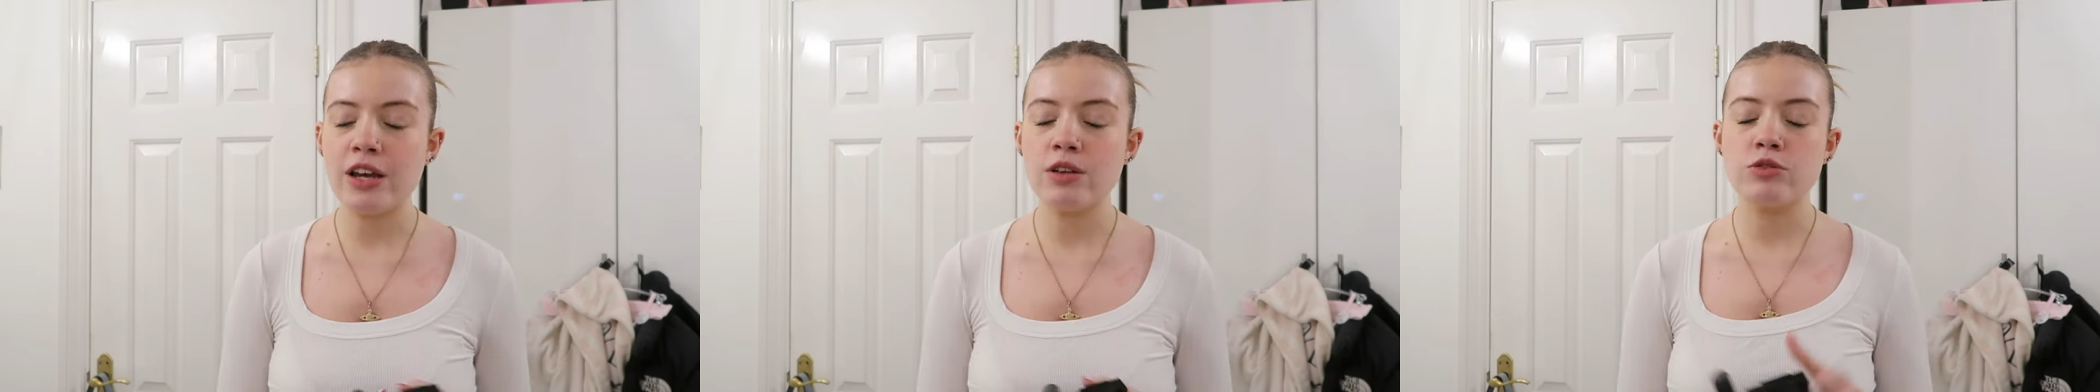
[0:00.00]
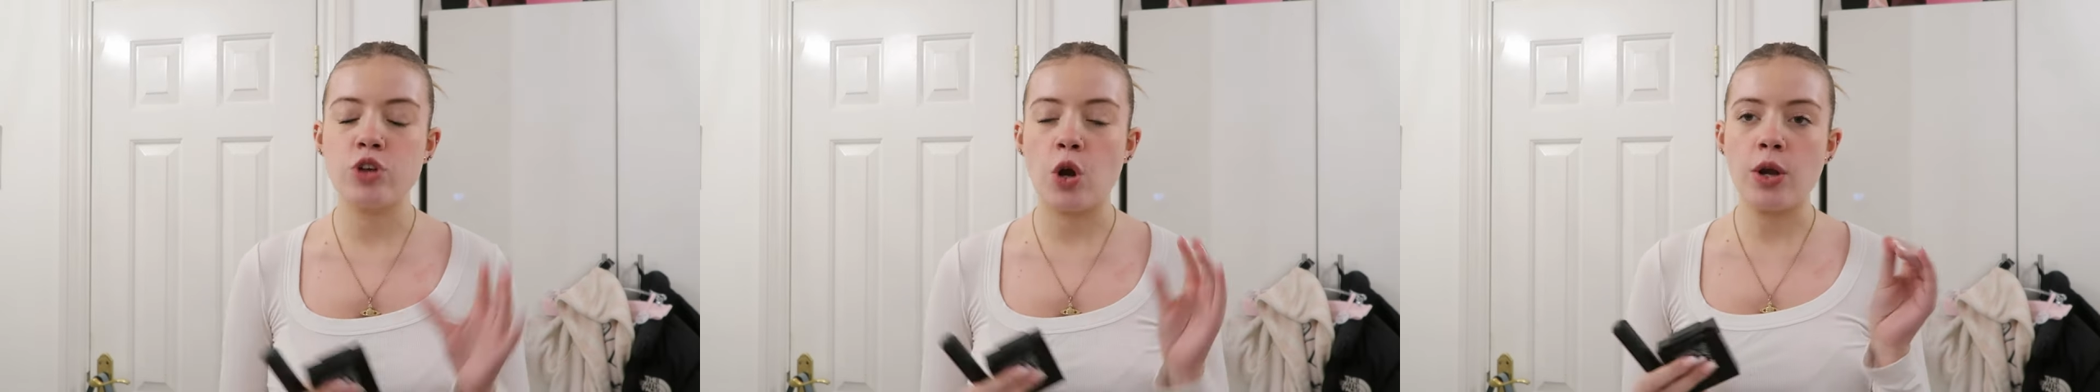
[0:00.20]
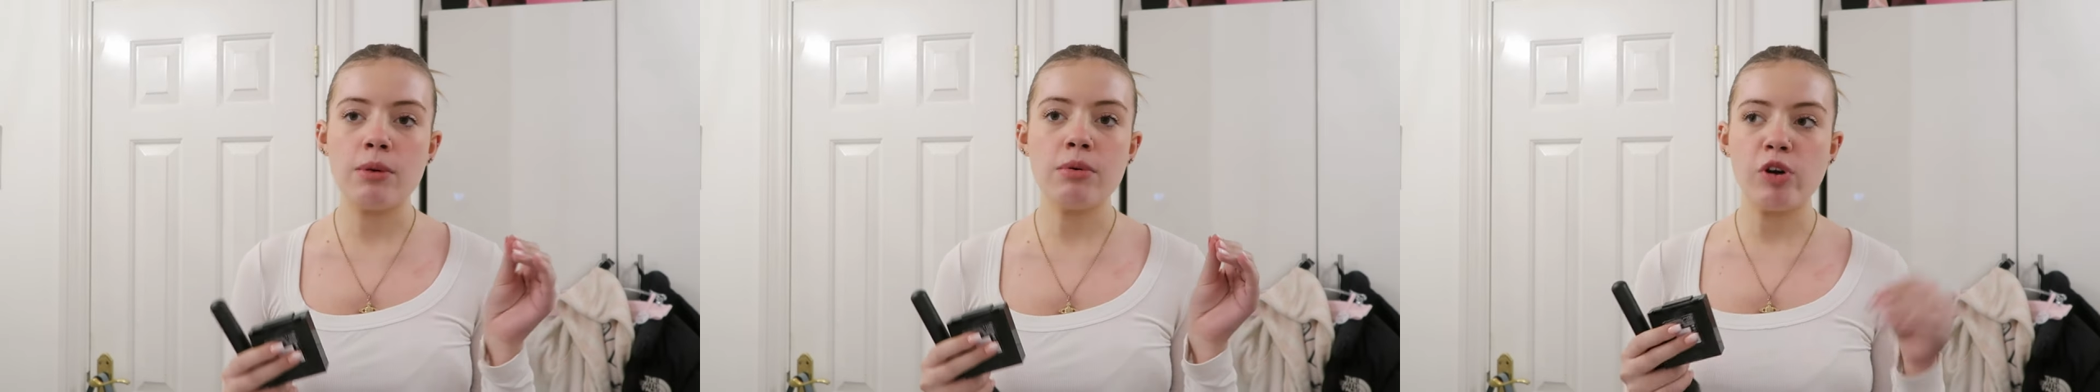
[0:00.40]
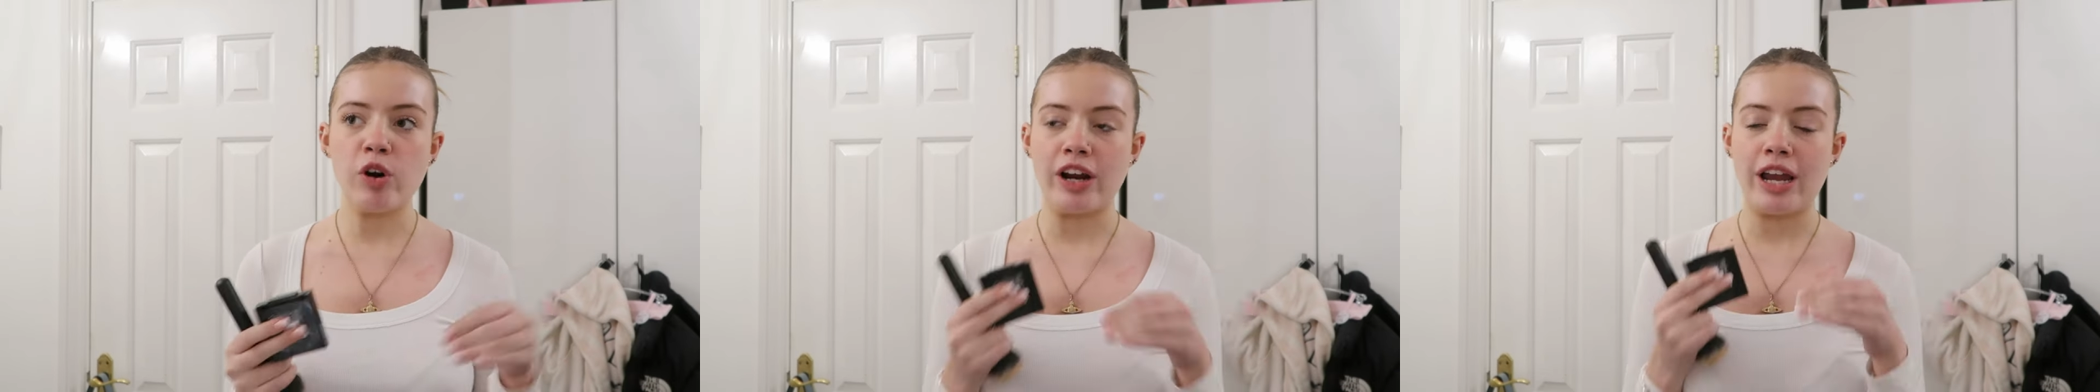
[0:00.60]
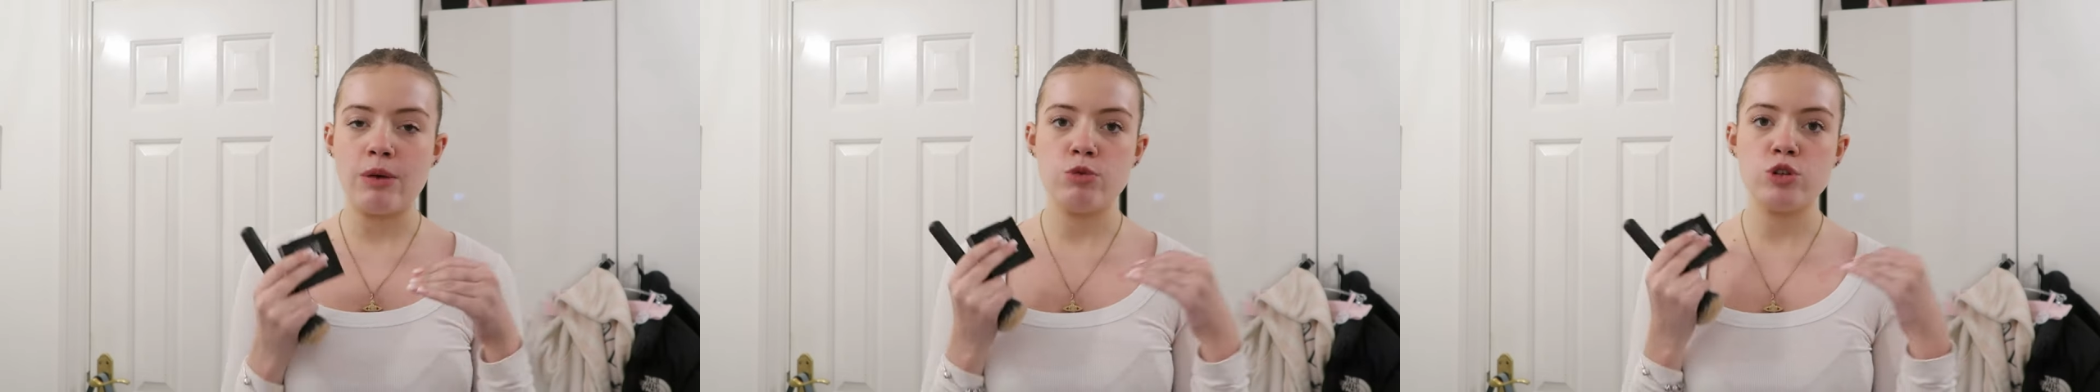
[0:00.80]
It, don't get me
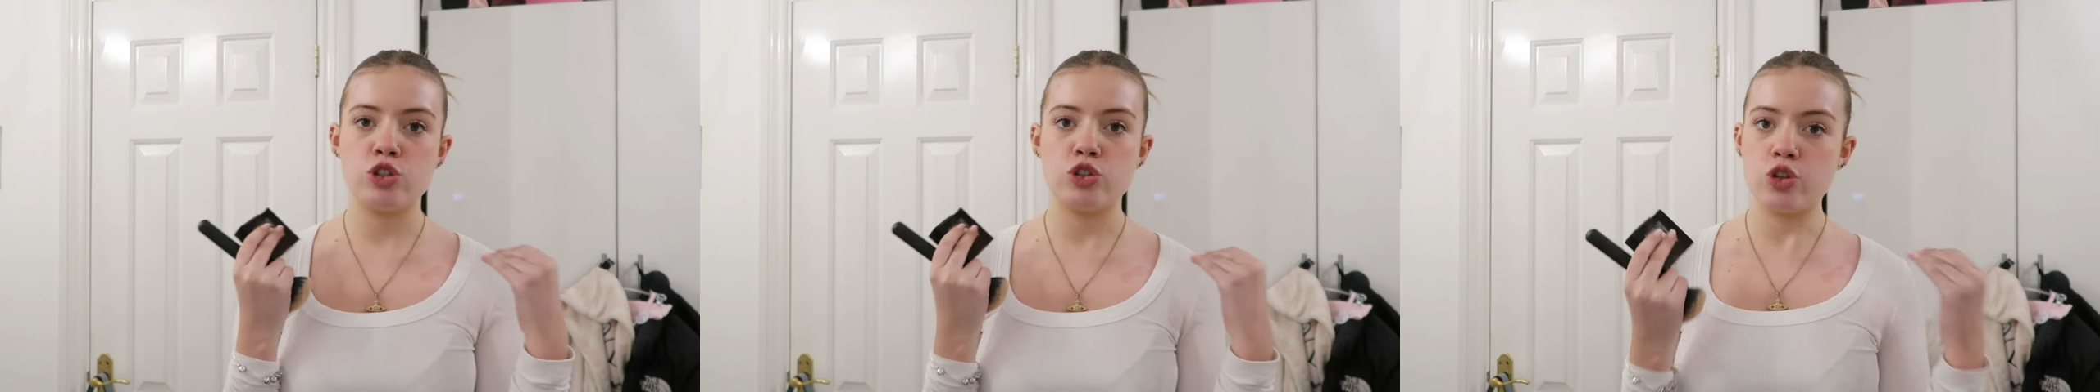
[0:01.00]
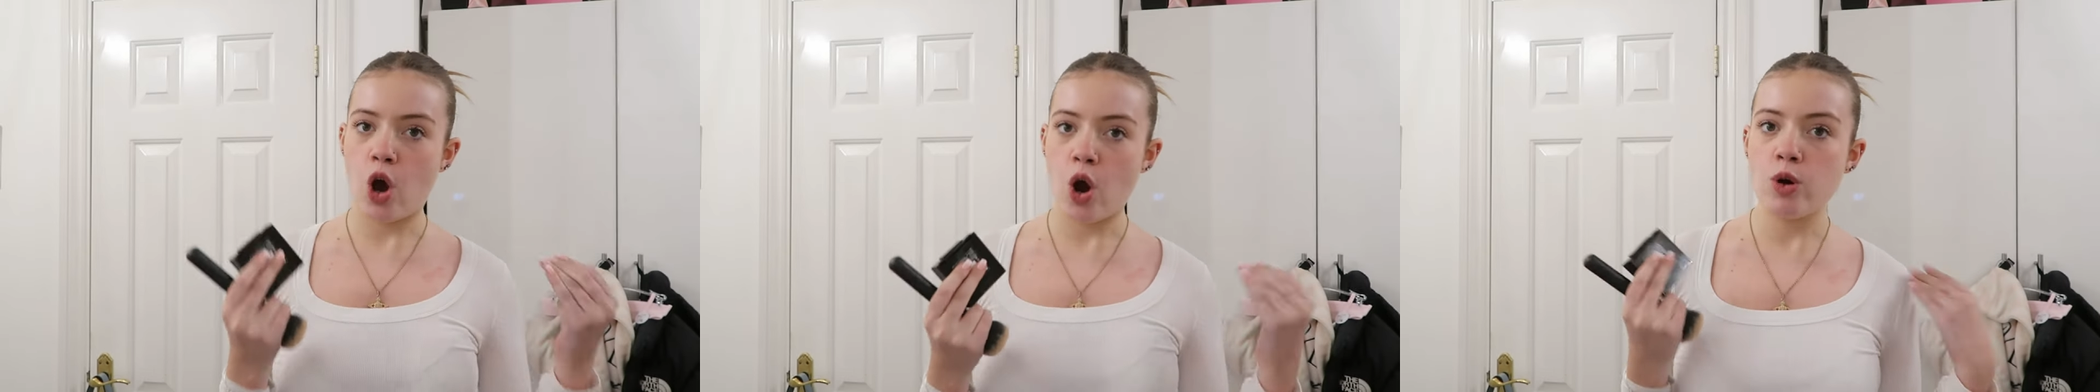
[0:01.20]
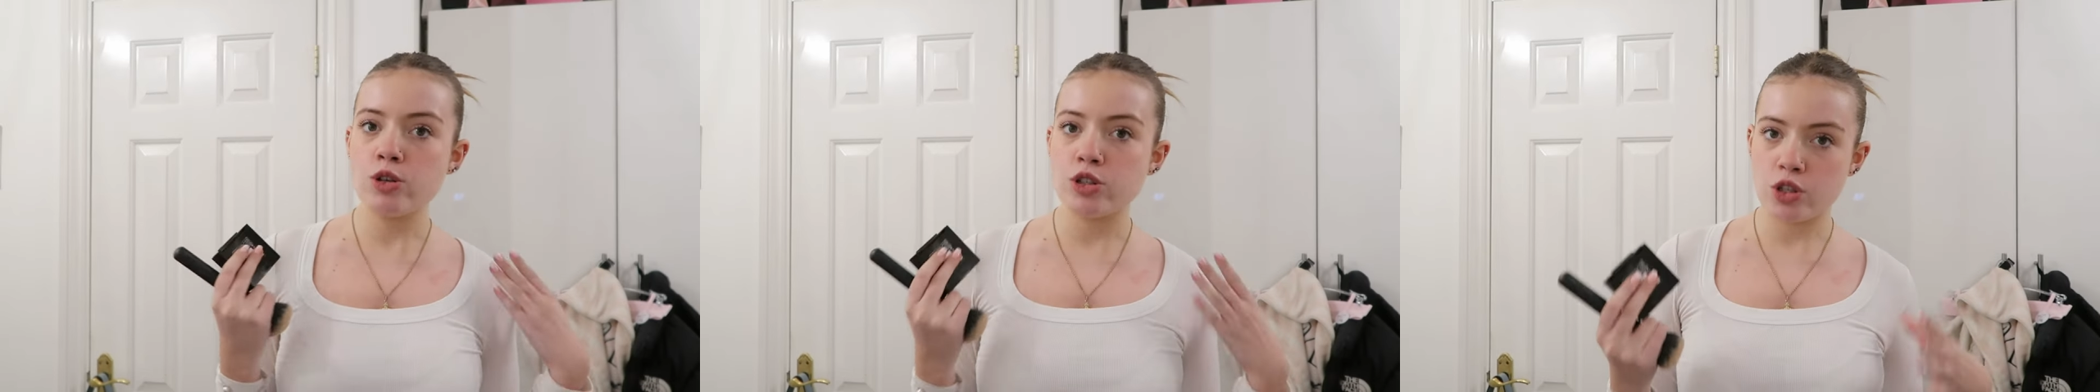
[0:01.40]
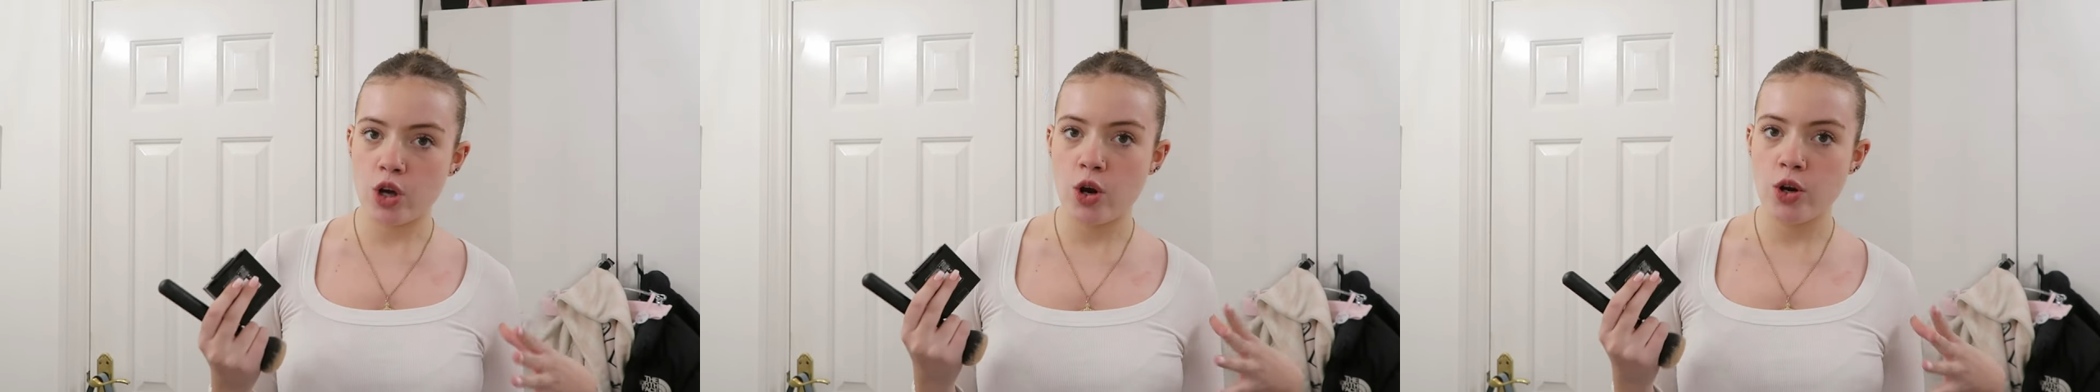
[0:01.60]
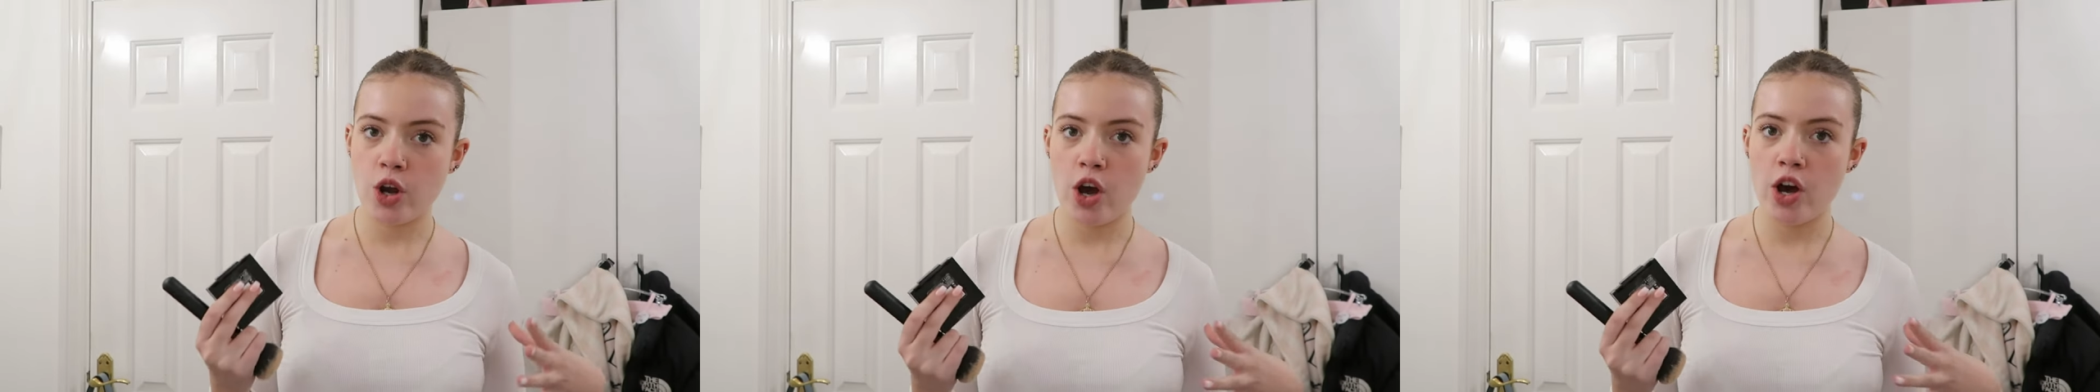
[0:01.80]
wrong, it was so,
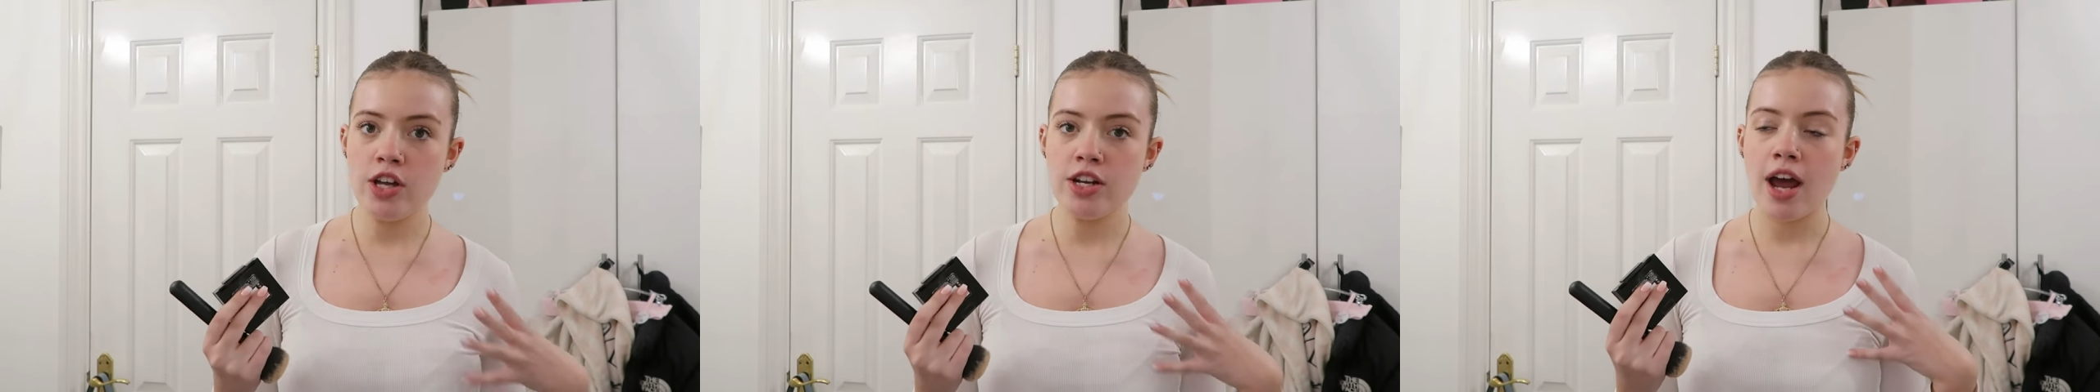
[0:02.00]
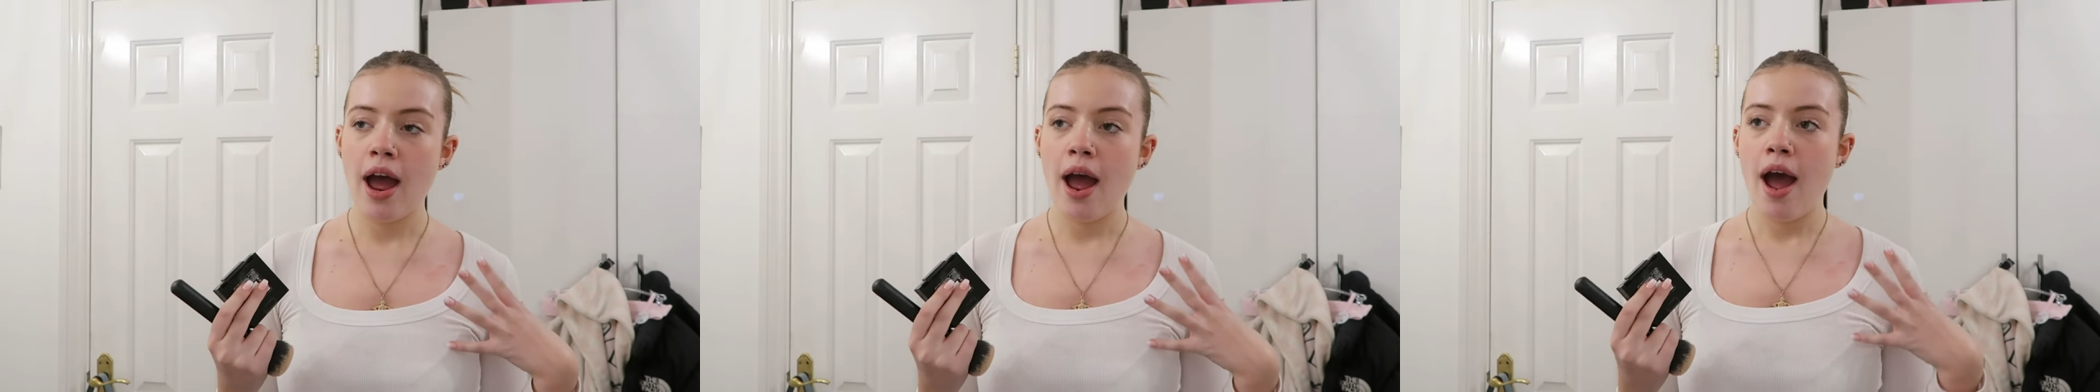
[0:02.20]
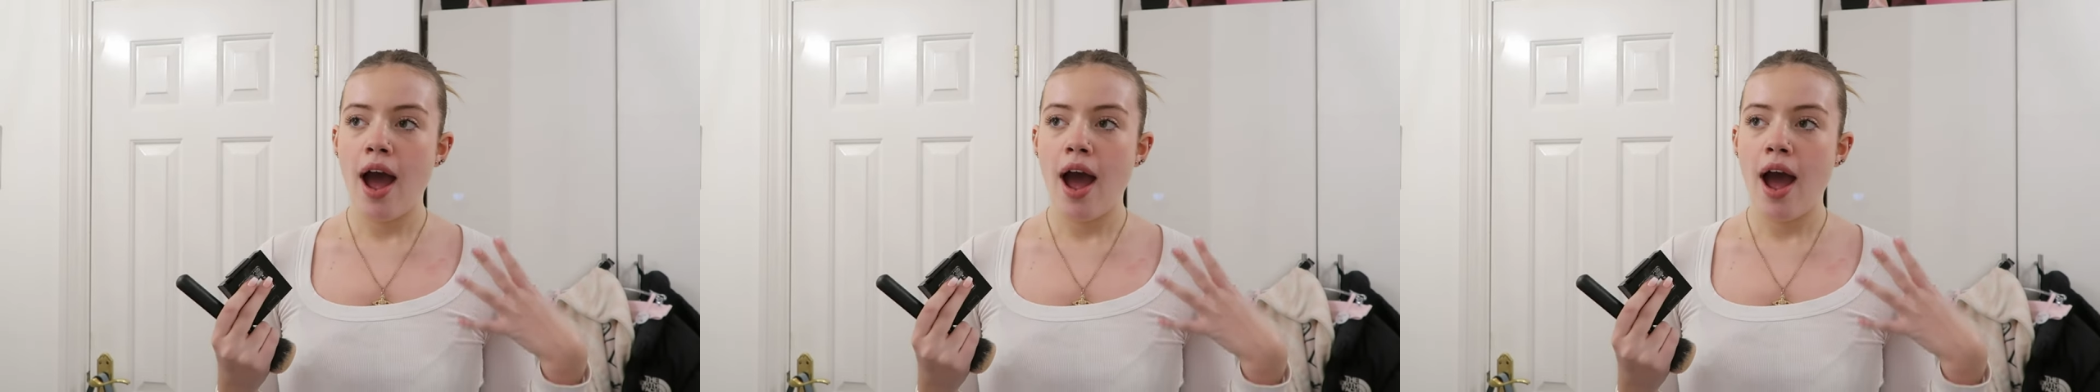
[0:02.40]
so good.